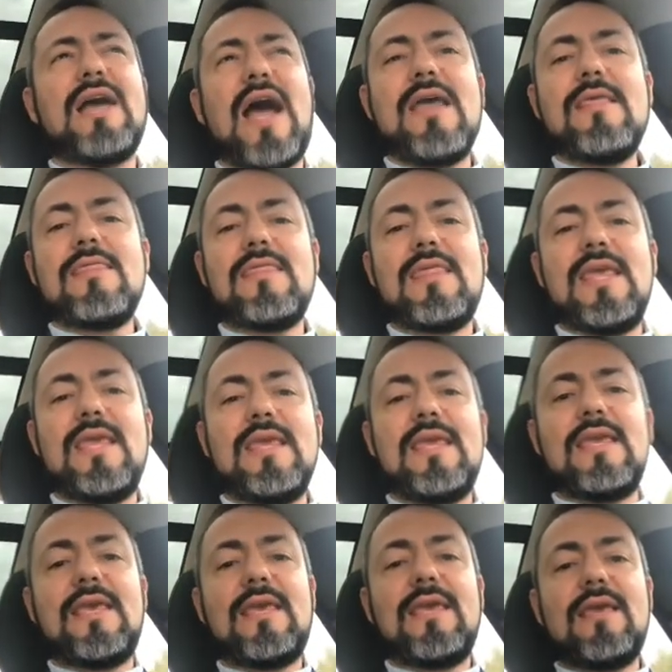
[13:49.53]
I think
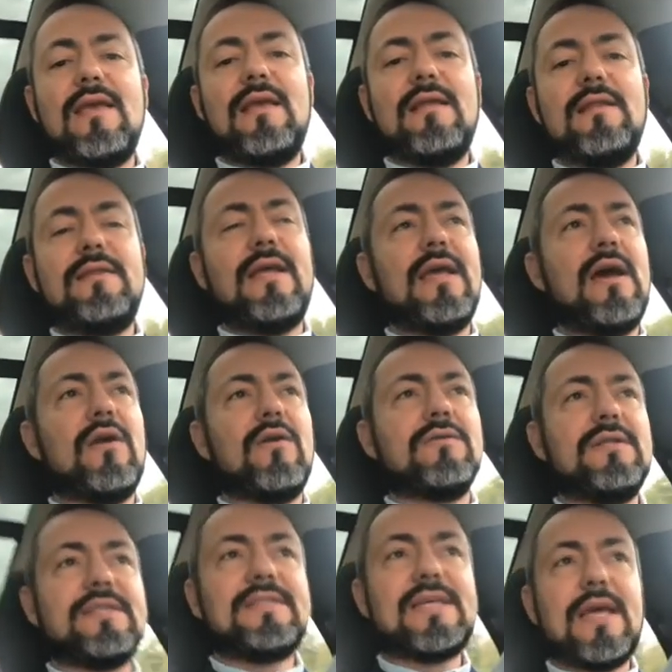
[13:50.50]
they are on
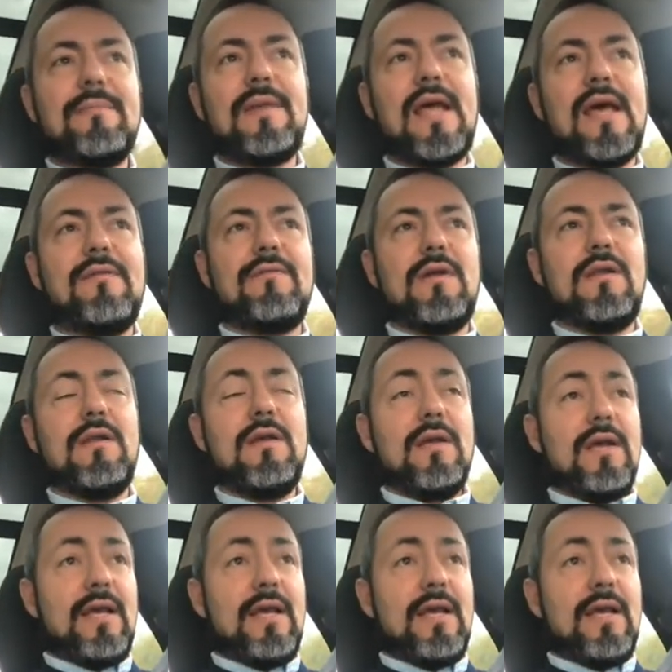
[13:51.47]
the same level.